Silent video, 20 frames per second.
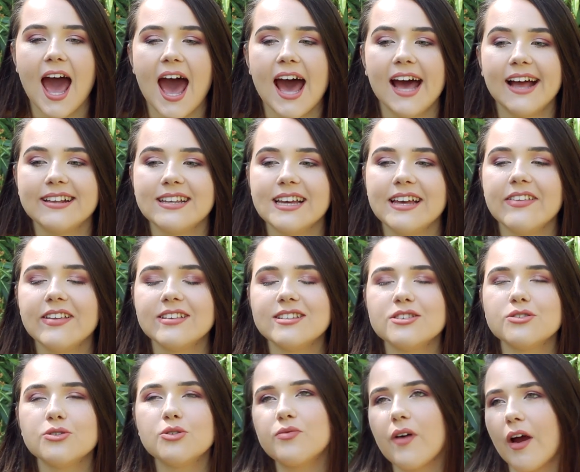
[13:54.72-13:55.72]
And this
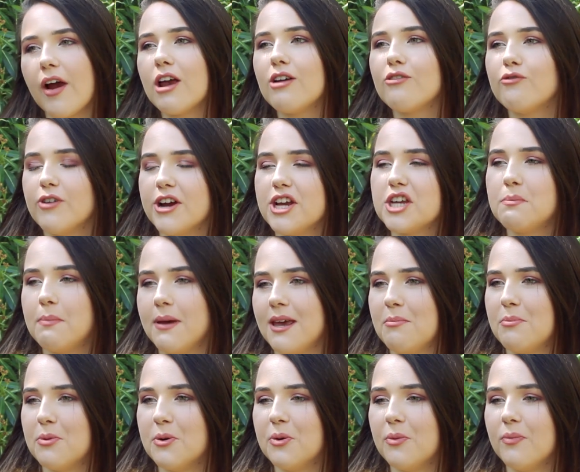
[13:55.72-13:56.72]
is all very rich
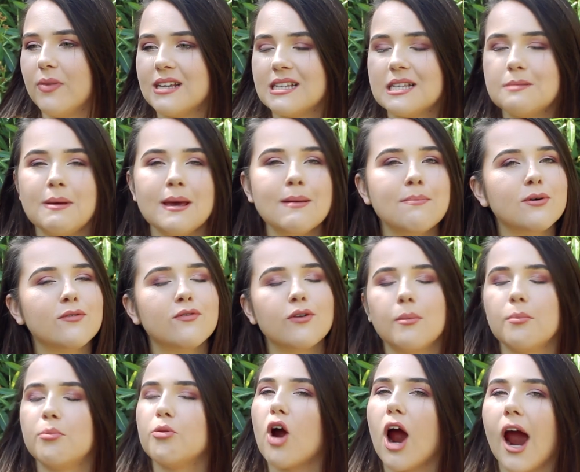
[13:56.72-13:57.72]
people. This is people
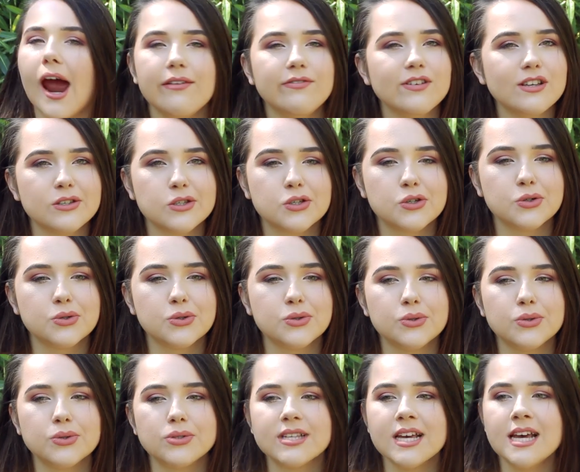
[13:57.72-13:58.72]
from private
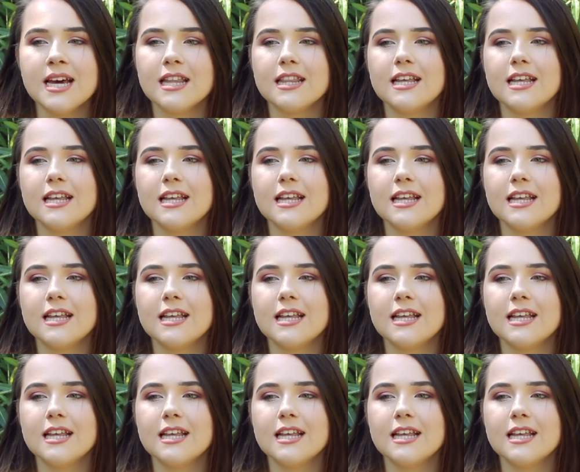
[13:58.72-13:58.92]
schools.